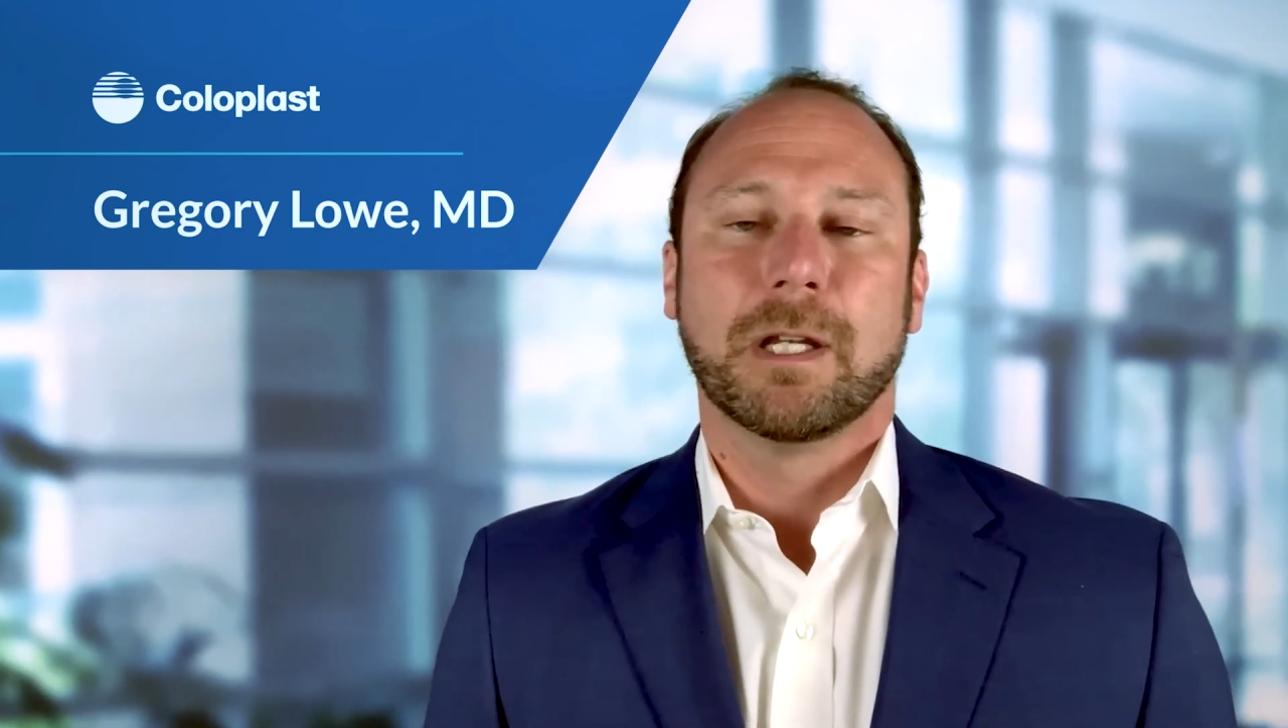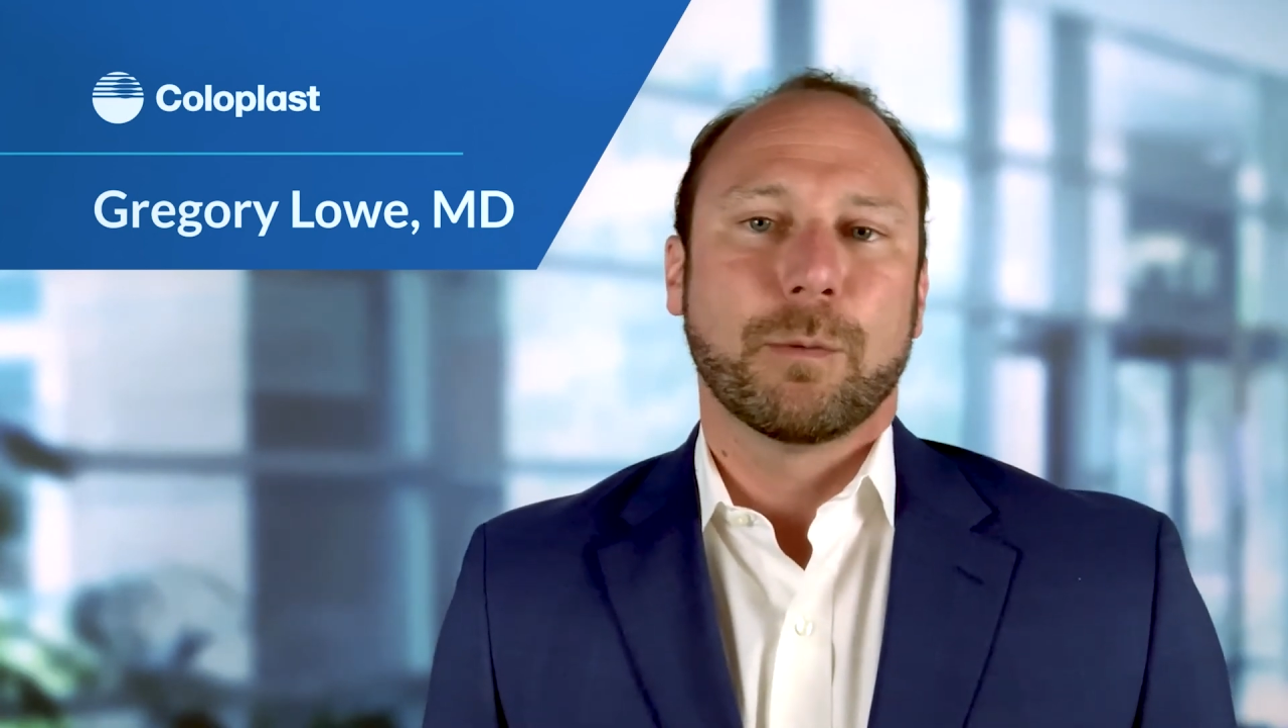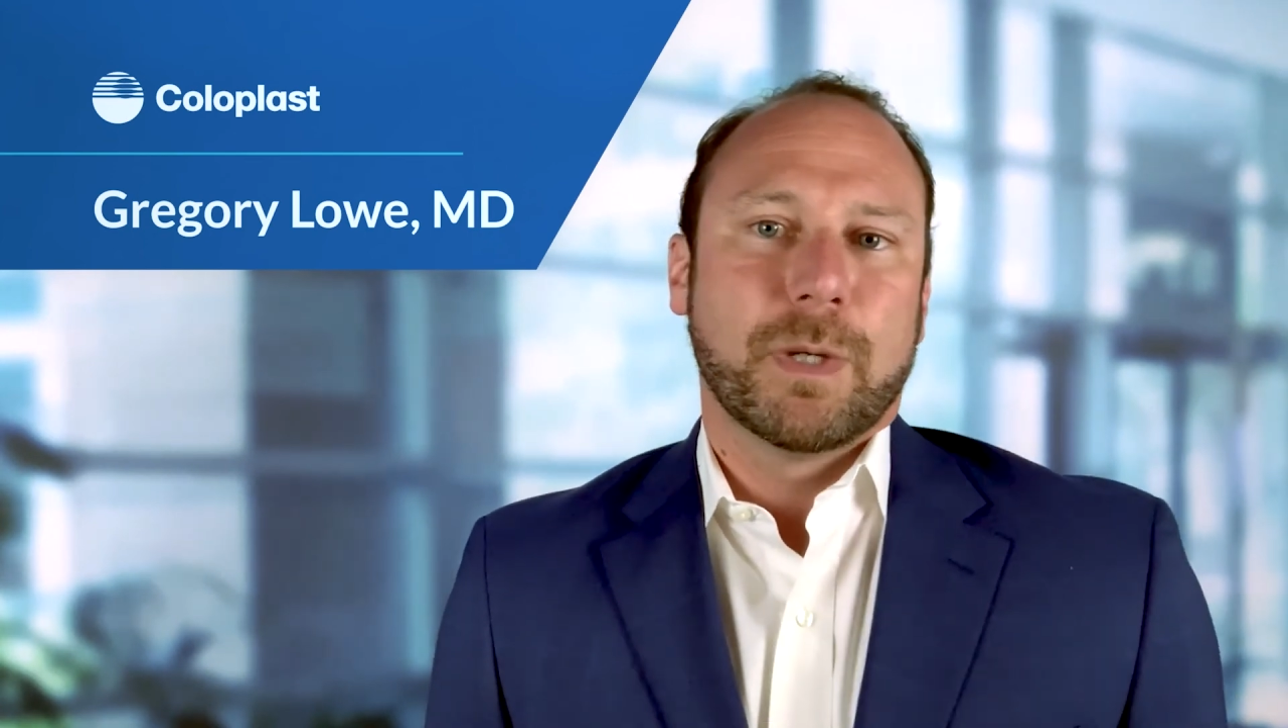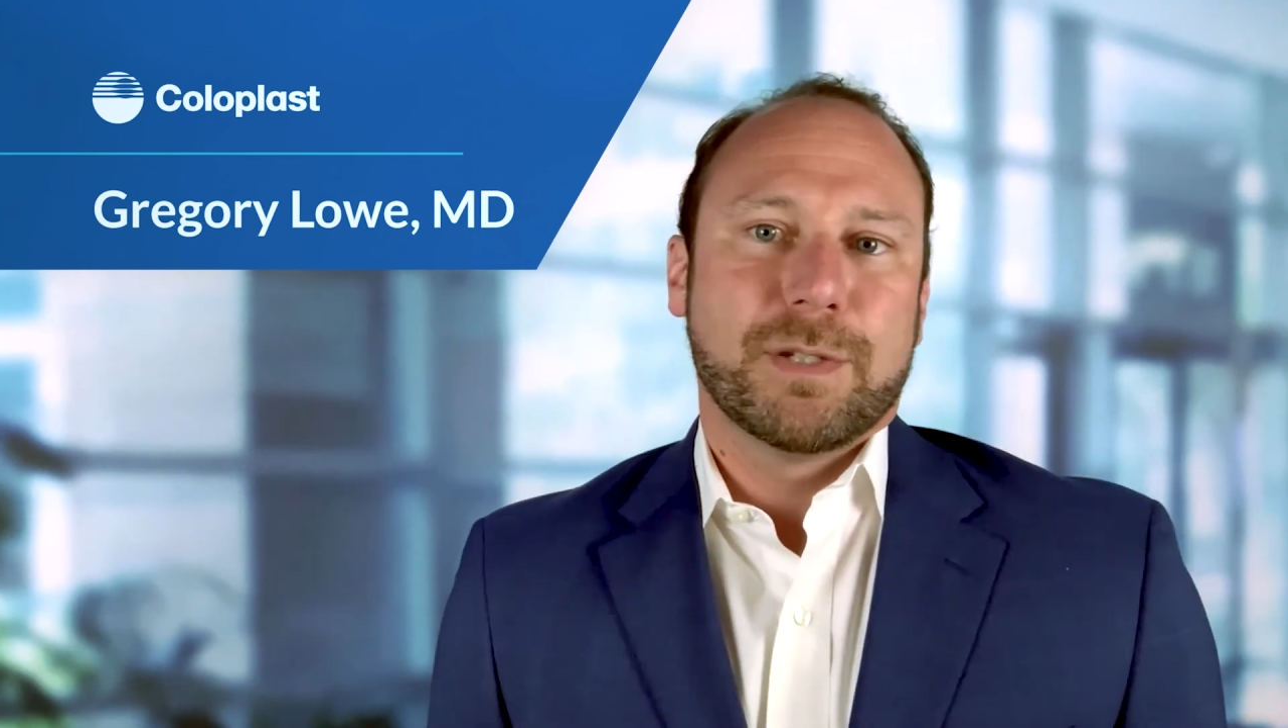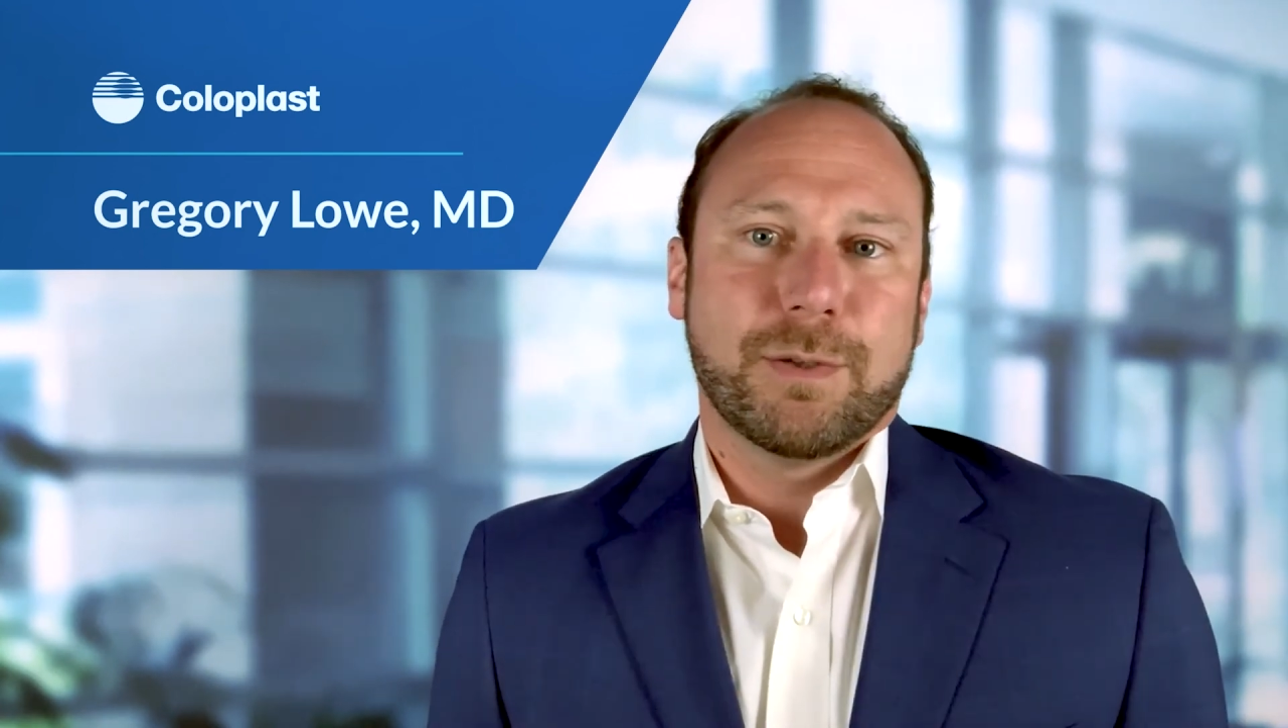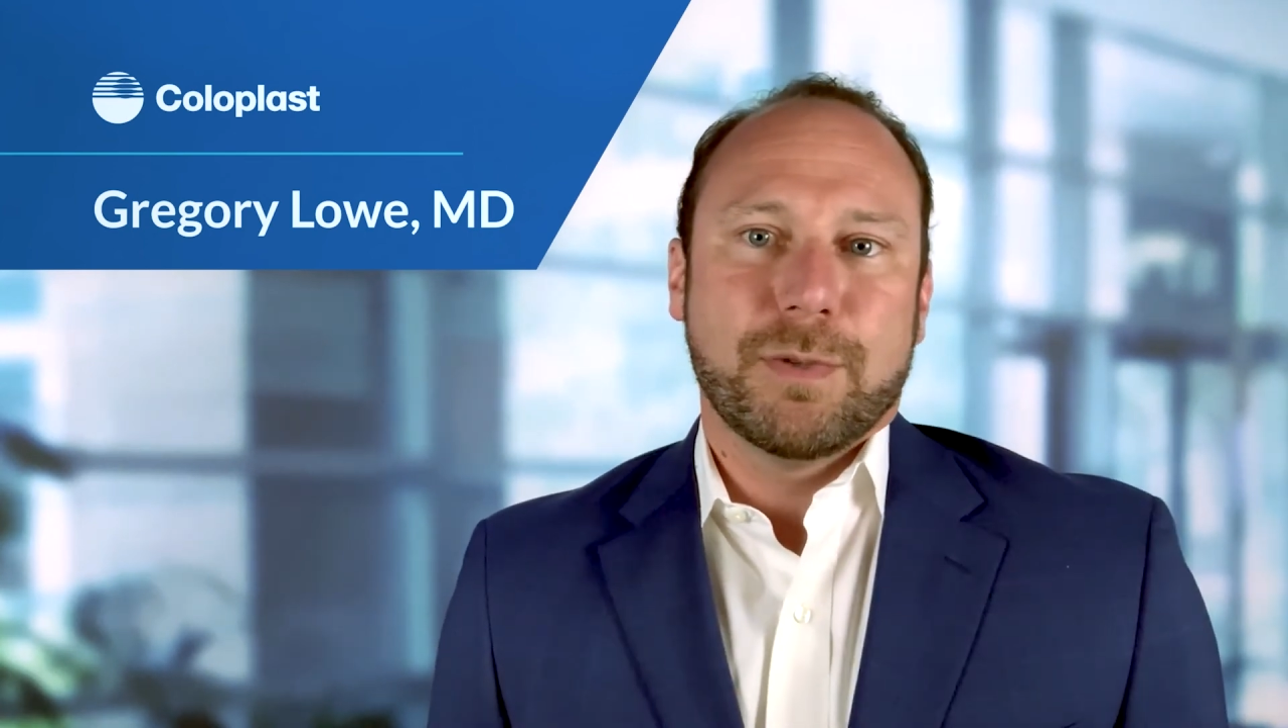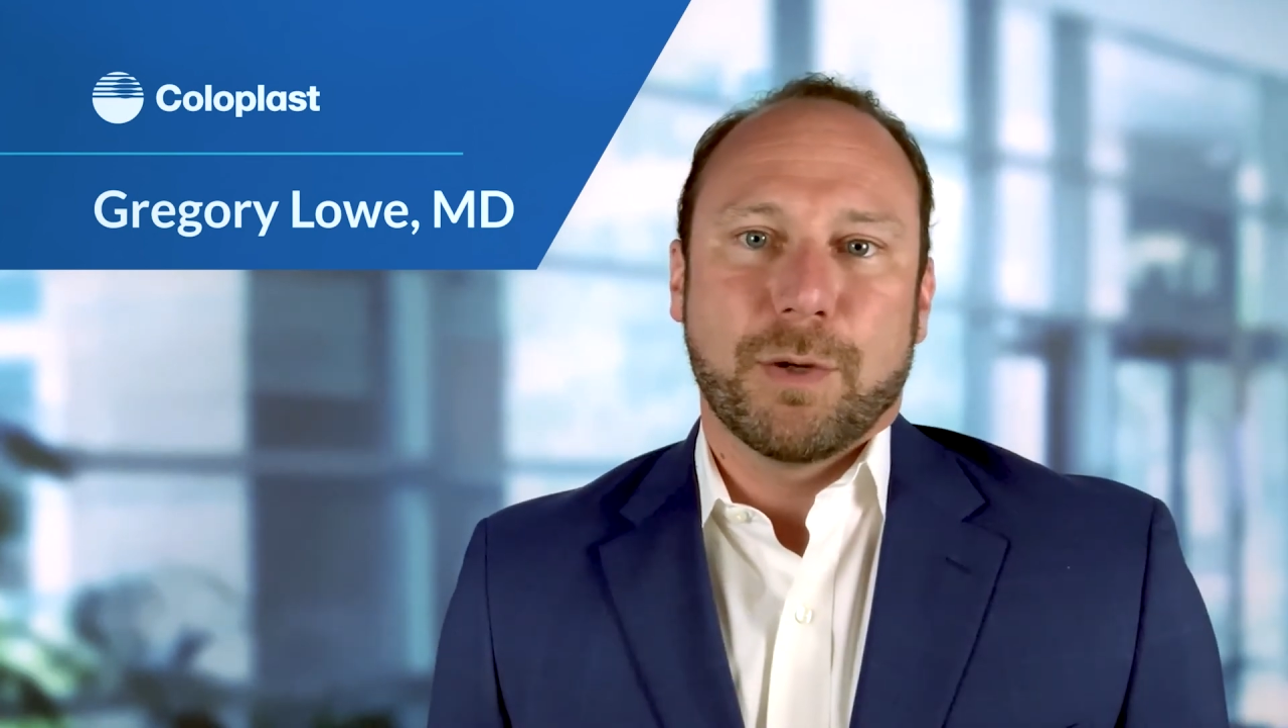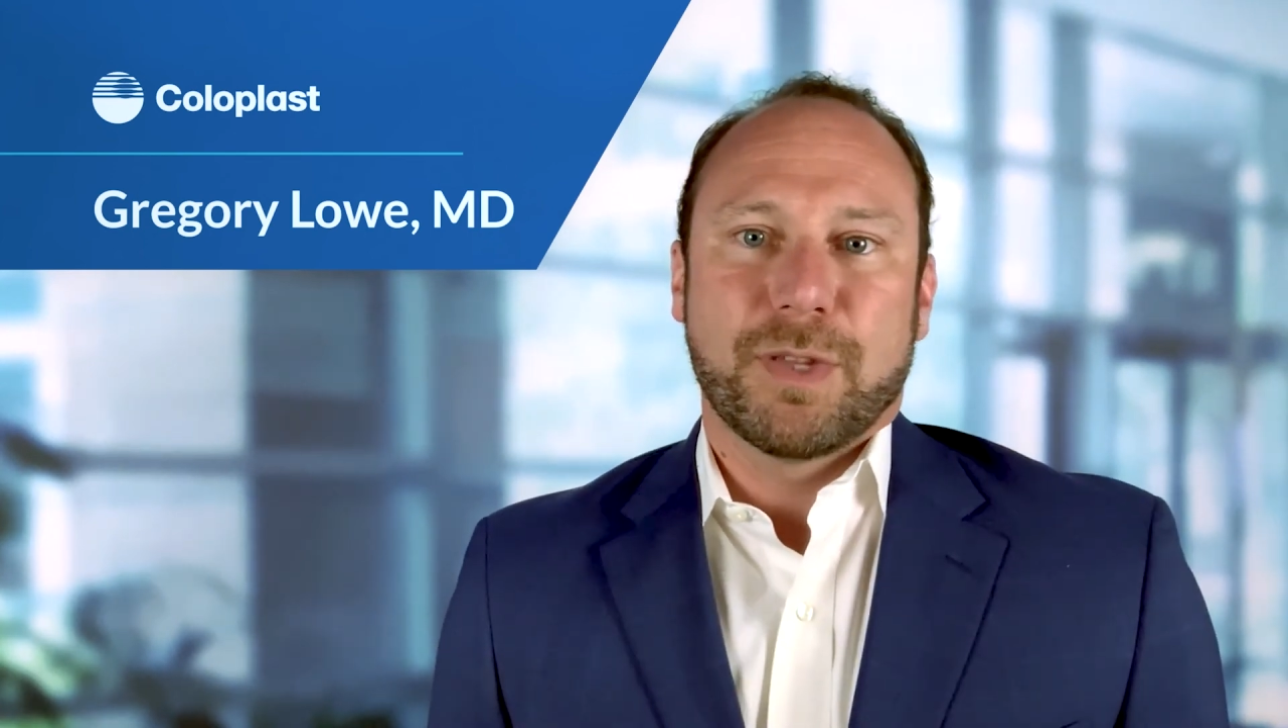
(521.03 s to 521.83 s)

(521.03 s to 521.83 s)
we do know